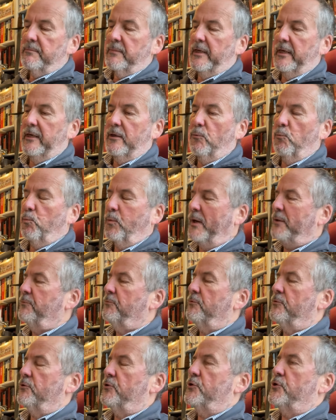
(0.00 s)
It
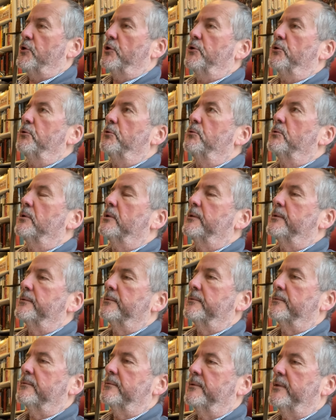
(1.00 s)
won't do,
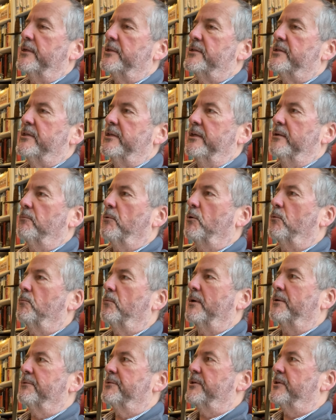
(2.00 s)
let's see, what
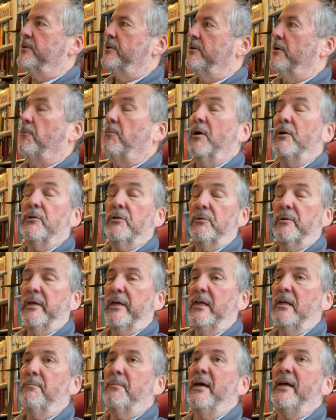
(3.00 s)
won't it do? It won't do
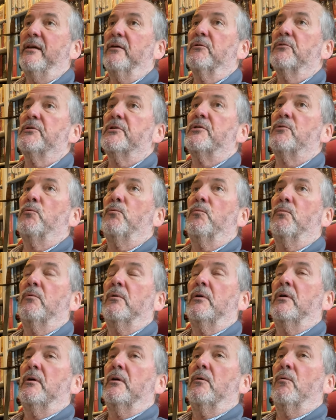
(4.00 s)
emails,
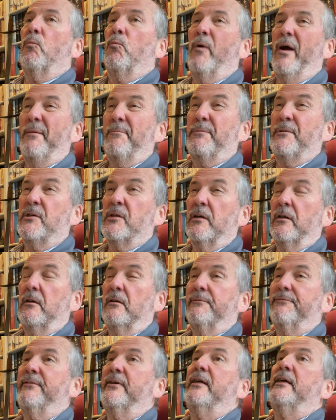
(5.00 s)
web
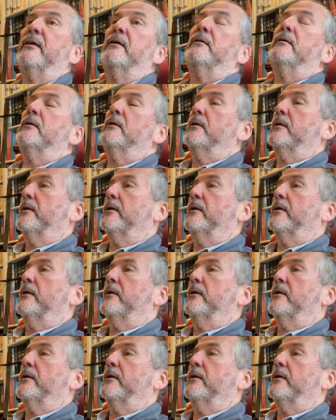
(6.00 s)
surfing.